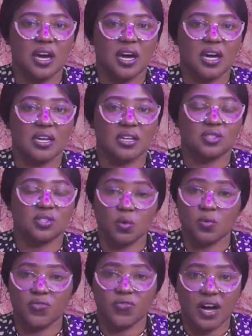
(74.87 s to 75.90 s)
And
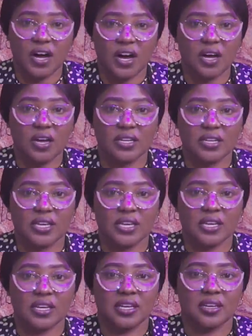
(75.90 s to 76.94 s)
so far,
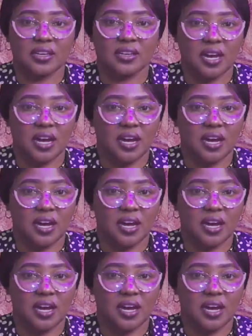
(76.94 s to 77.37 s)
the